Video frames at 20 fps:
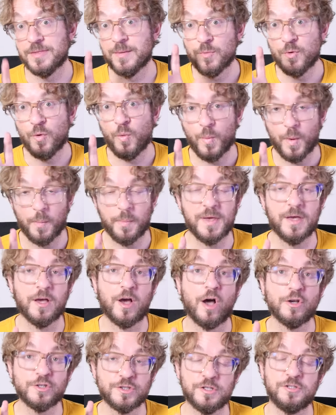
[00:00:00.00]
the moon will be in
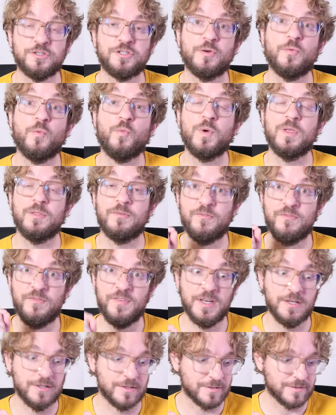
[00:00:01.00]
conjunction with
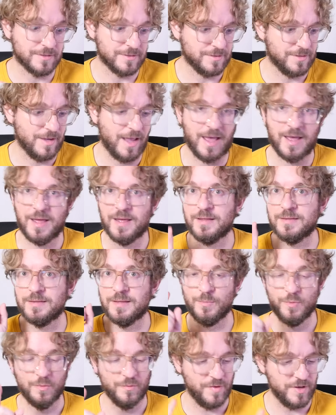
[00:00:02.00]
Venus, and
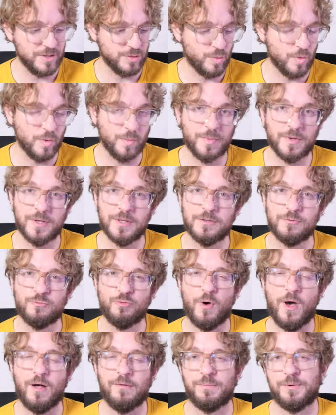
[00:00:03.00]
the moon phase will be
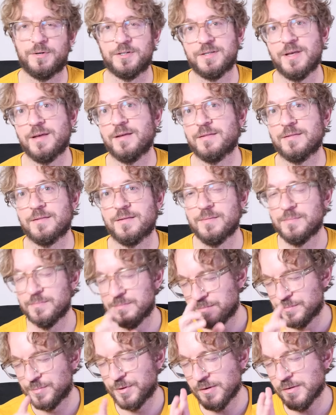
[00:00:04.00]
12%.
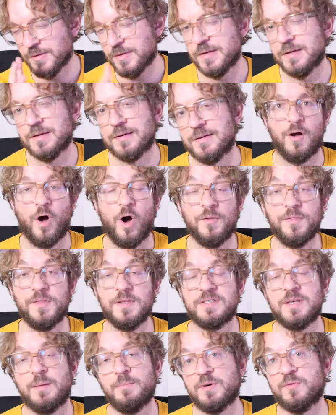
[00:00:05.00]
Pretty thin. On
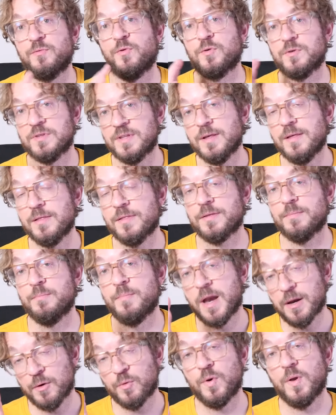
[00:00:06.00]
December 14th,
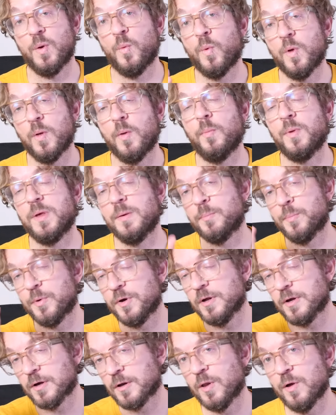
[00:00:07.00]
Mercury will be
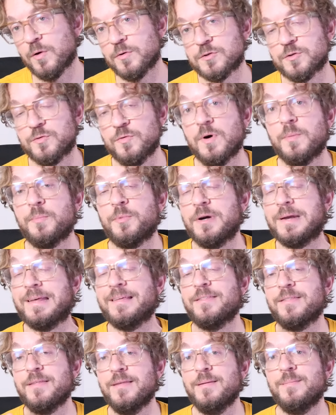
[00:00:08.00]
pretty close to a
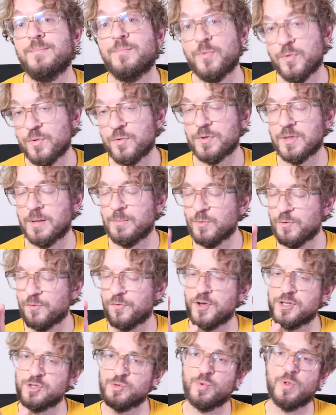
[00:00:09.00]
pretty thin moon. The moon
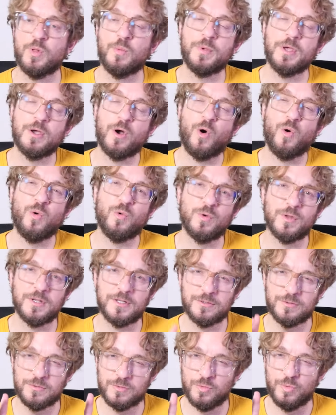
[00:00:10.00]
phase will be
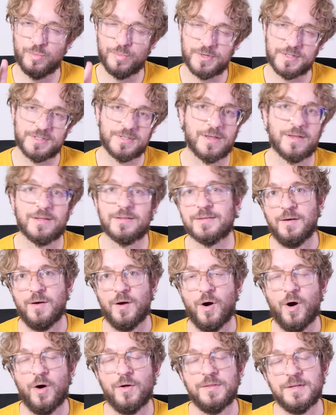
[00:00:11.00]
only 2%.
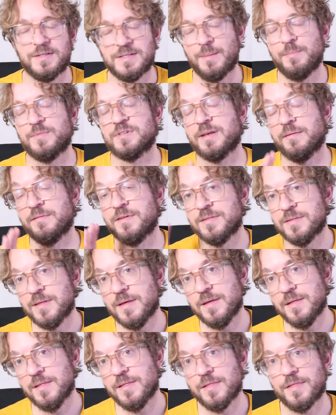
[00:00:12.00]
On December
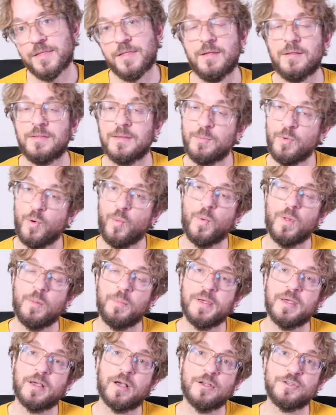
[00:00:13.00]
17th, the Moon will
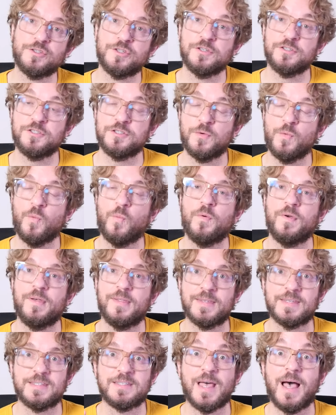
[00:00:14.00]
be in conjunction
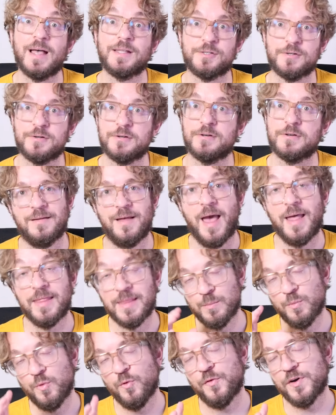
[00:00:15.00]
with Saturn, and
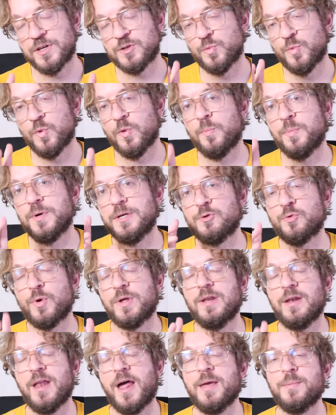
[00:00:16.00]
the Moon phase will be
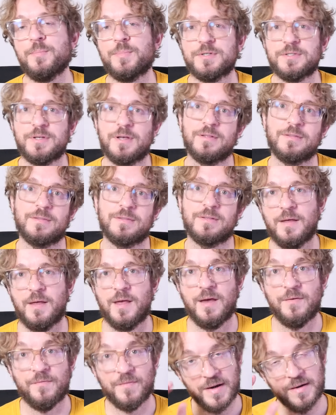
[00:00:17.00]
29%.
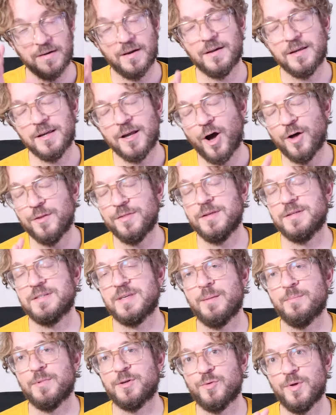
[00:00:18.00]
And finally, on
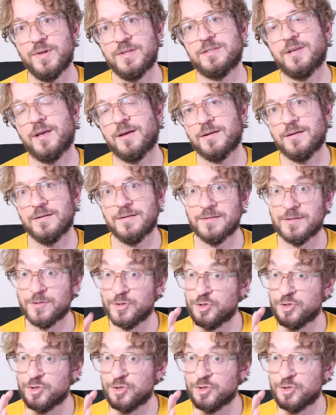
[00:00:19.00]
December 22nd,